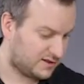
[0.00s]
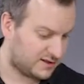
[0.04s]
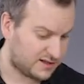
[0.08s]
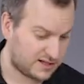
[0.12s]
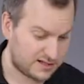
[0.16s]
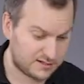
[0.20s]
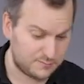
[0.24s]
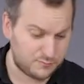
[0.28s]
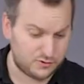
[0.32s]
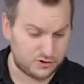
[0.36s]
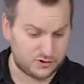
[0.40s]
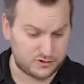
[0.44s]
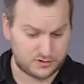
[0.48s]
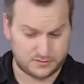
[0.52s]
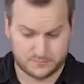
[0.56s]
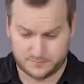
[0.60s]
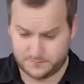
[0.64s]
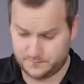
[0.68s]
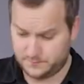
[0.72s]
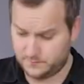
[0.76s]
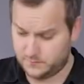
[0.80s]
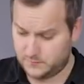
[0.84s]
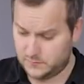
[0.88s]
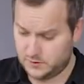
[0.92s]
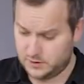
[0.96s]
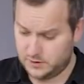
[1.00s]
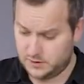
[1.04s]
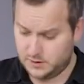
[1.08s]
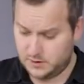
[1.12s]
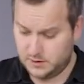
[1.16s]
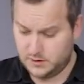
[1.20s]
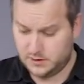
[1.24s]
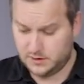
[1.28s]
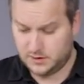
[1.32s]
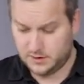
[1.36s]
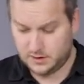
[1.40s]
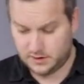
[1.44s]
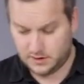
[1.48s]
anymore.
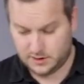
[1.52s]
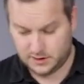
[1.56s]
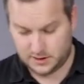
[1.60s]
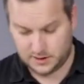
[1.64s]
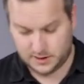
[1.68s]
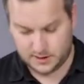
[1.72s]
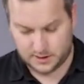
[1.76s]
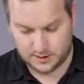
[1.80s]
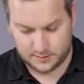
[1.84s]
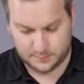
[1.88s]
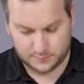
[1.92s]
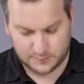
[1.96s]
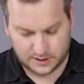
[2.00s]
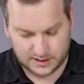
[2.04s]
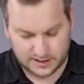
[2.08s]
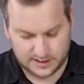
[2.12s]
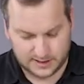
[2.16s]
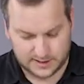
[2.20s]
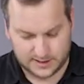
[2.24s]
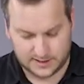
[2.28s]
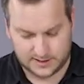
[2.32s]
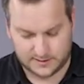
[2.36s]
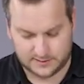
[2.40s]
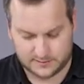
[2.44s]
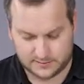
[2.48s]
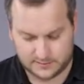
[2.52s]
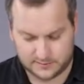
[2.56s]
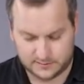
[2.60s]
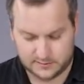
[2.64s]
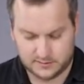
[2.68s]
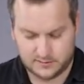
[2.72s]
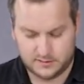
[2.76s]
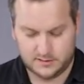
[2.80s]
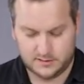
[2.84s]
And